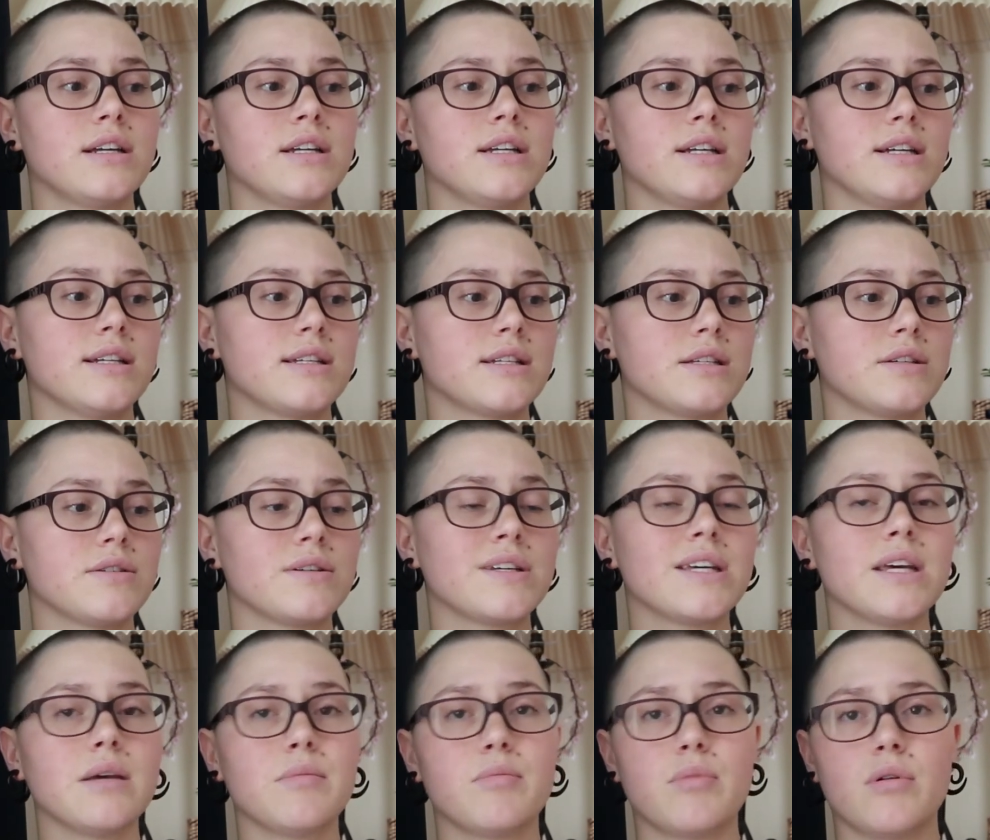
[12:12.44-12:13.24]
is to
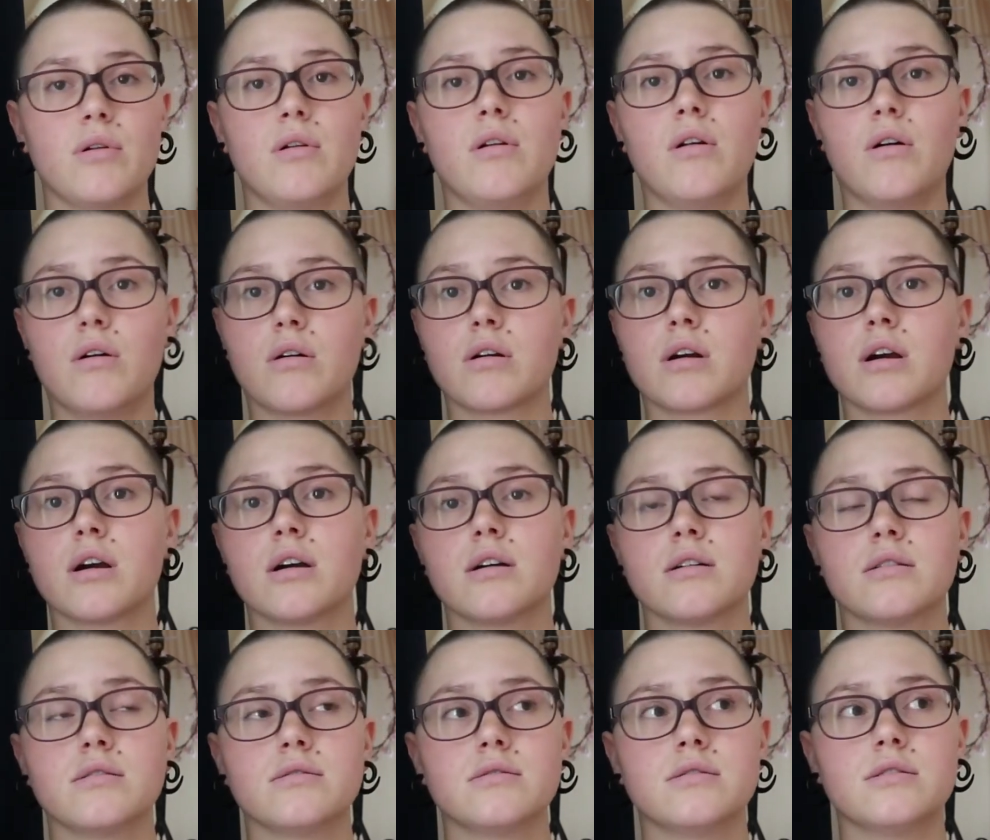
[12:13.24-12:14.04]
keep a log
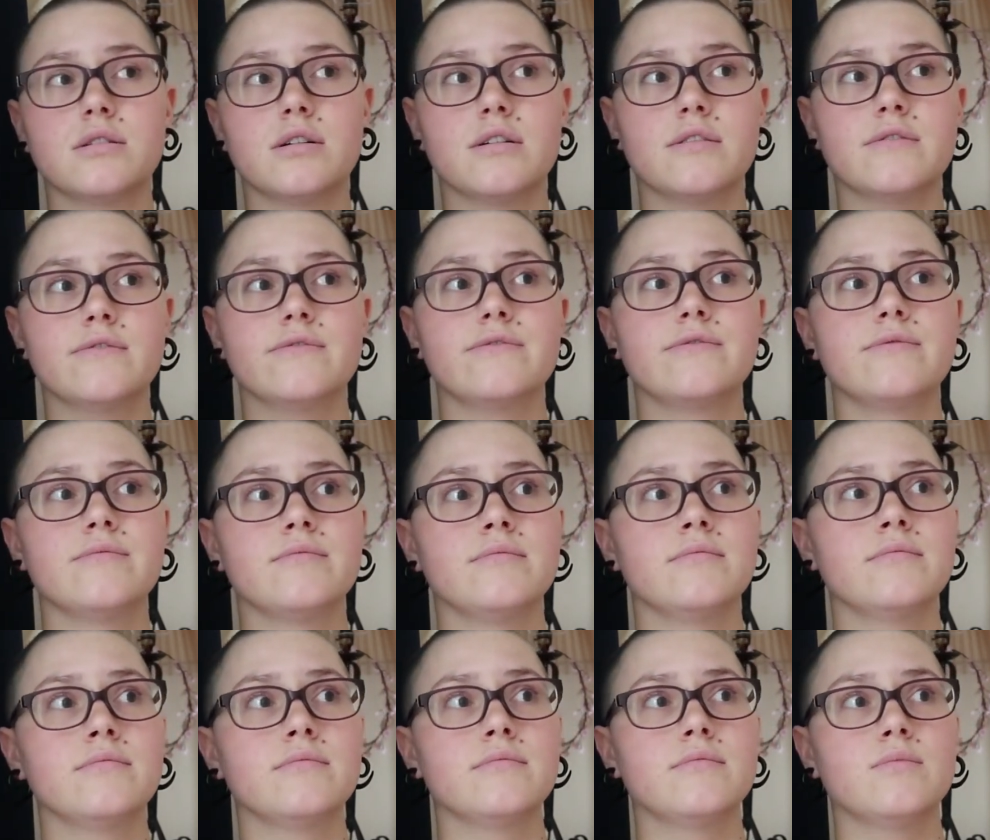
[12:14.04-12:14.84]
of
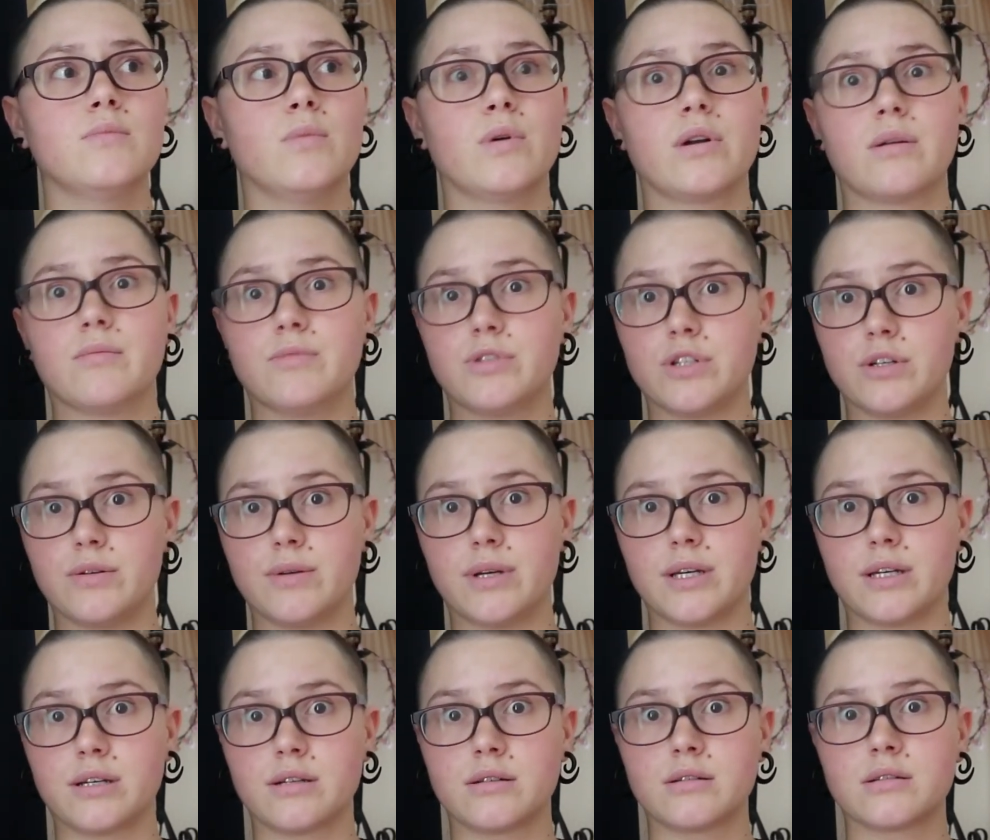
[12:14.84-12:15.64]
what I'm
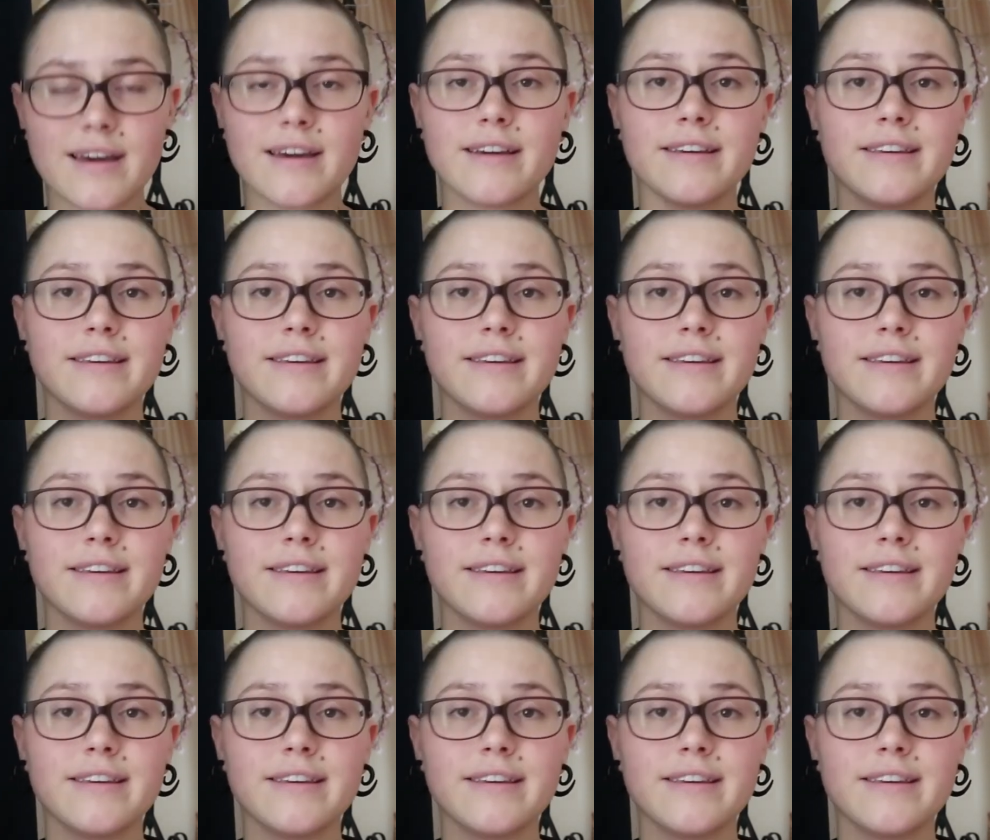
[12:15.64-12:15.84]
doing.